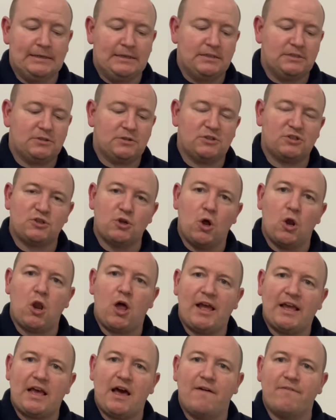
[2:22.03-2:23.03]
So it's not
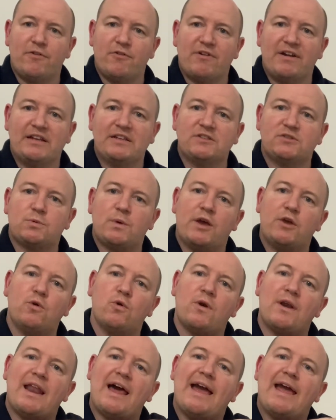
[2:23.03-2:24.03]
like other inks where you're
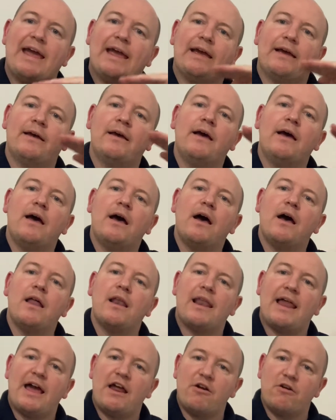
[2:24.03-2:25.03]
laying a
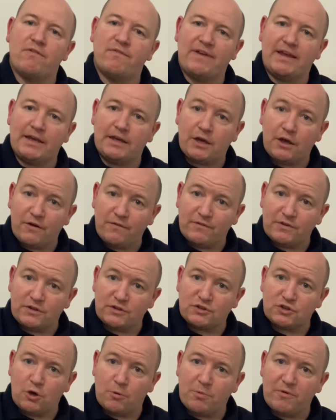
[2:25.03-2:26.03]
layer of ink over the
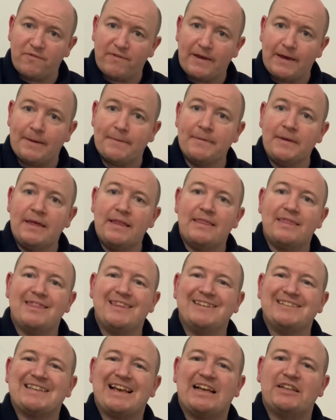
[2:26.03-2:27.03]
top of it.
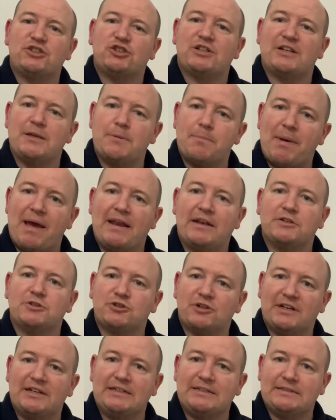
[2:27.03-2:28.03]
This actually
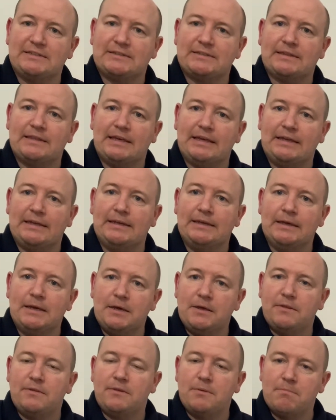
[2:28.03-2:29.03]
penetrates the
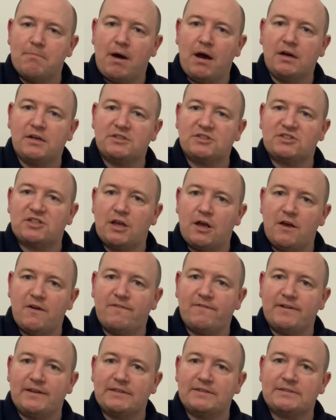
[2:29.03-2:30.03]
mug
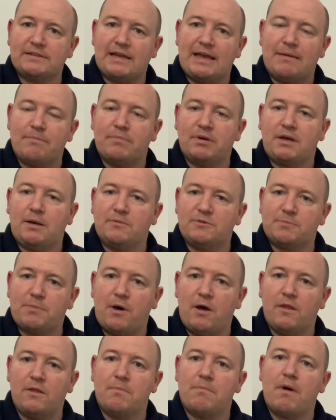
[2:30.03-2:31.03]
surface and becomes
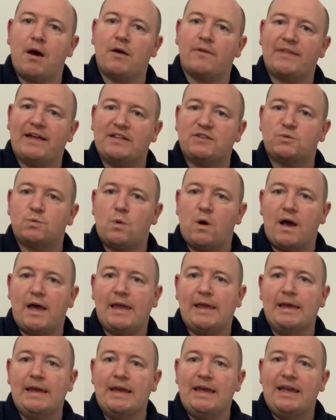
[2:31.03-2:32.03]
part of the mug. That's why
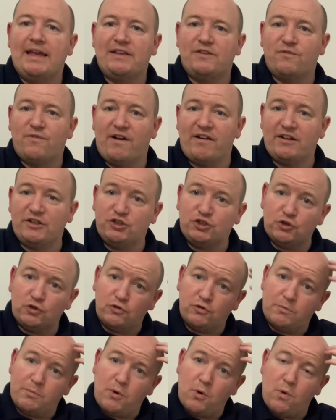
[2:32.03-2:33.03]
it's very
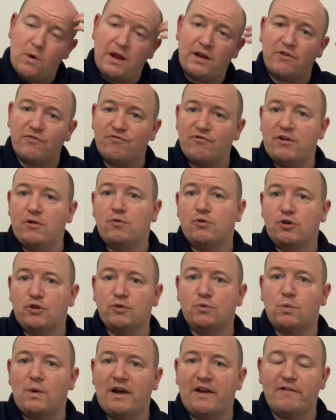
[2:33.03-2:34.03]
durable and a real
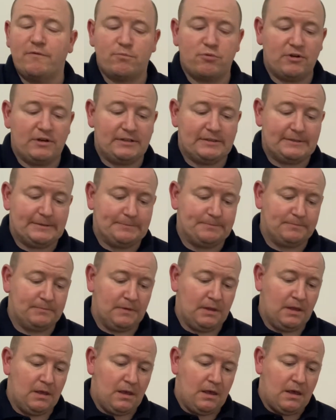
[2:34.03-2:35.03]
good way of printing.
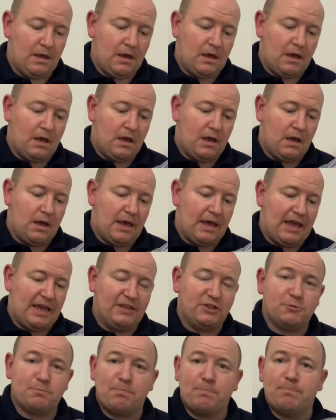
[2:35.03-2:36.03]

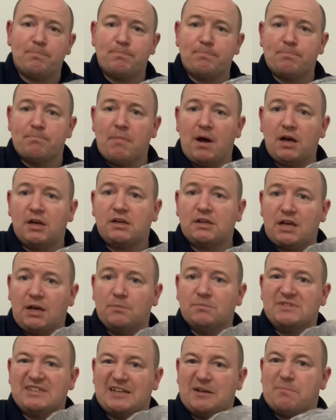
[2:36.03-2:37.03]
Each mug
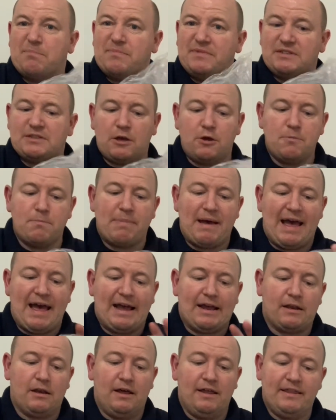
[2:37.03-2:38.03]
comes in its own
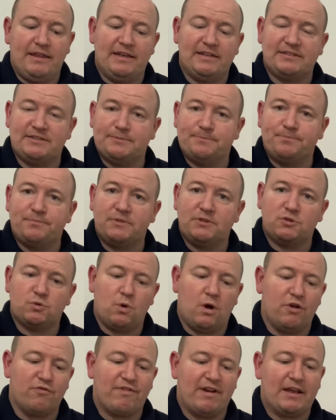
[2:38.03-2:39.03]
bag like this. So
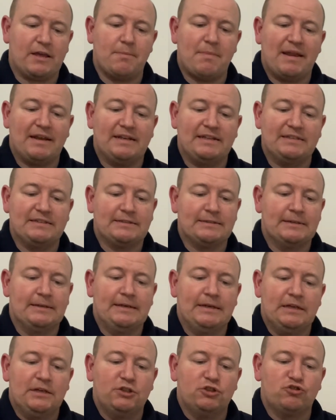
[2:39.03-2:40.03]
what I'd recommend is
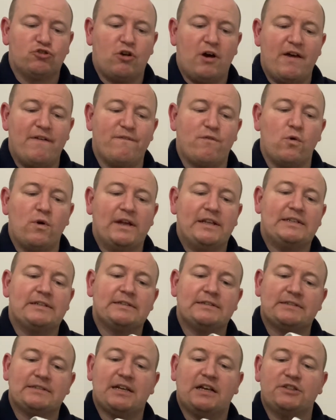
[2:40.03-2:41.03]
try avoid
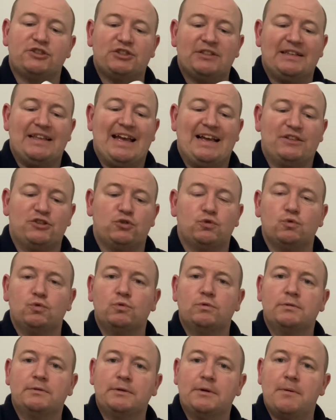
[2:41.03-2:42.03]
touching the actual
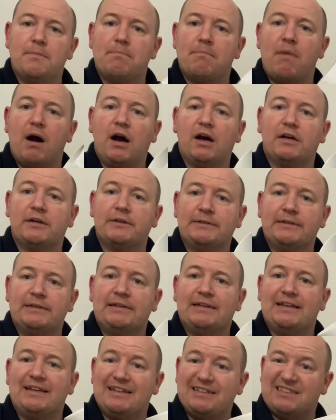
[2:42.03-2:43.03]
mug
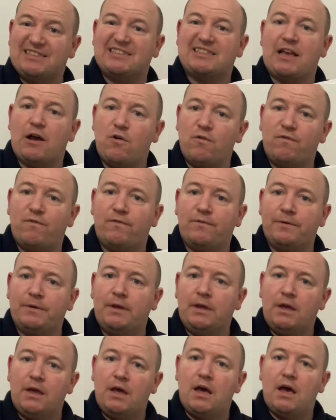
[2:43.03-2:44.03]
itself
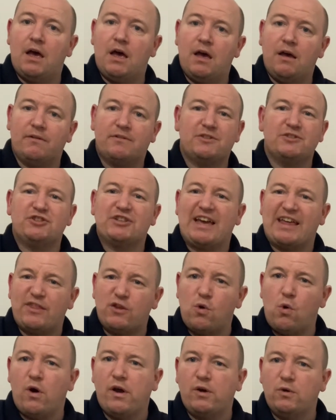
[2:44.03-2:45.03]
because you get the
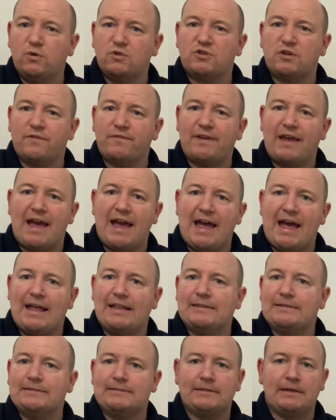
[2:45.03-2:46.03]
oils off your
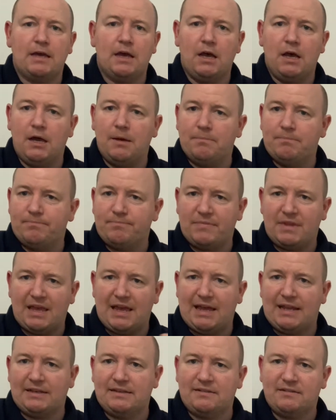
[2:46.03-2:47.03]
hand
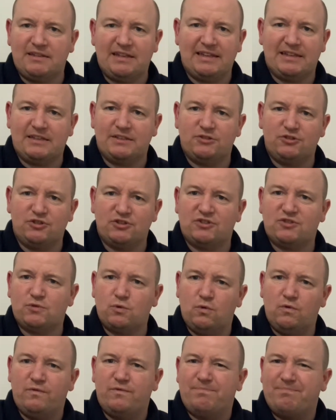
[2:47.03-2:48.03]
and it can just
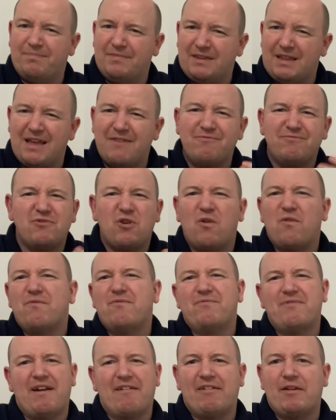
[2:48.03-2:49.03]
sort of,
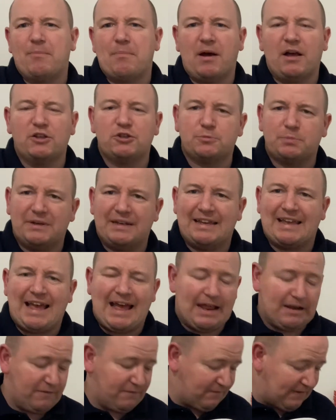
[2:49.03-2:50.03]
not very much, but it
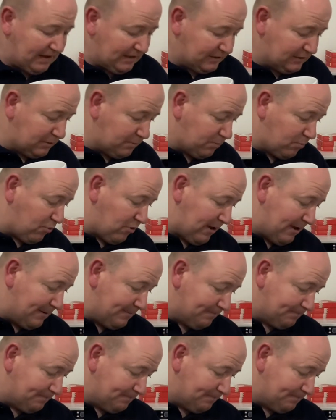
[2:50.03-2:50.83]
can affect your print.